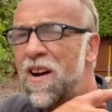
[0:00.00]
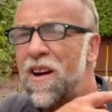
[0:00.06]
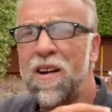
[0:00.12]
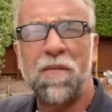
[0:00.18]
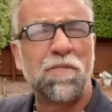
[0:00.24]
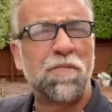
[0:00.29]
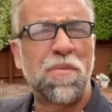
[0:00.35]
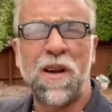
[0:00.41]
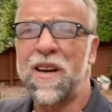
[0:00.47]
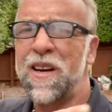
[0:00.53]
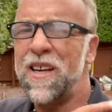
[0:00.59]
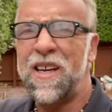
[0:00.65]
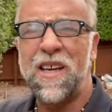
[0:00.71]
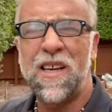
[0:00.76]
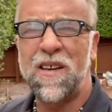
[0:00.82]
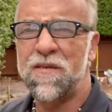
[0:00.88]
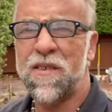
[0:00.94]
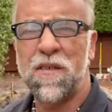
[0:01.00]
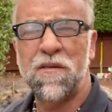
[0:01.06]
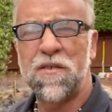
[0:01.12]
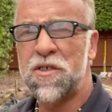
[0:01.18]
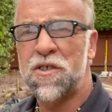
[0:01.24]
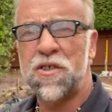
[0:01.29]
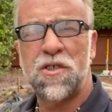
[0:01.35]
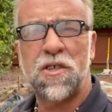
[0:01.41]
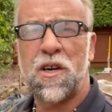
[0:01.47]
I believe I've
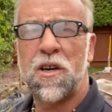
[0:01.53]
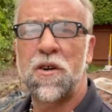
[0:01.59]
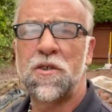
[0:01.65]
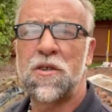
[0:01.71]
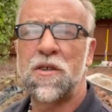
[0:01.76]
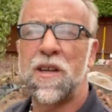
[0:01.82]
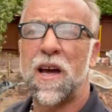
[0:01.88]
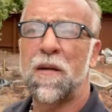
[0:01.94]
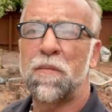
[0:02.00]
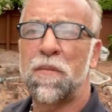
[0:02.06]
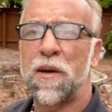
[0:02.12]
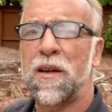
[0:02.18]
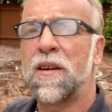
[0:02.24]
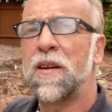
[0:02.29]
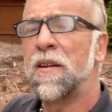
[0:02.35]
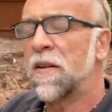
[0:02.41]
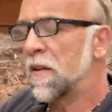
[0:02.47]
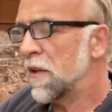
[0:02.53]
showed you that bit.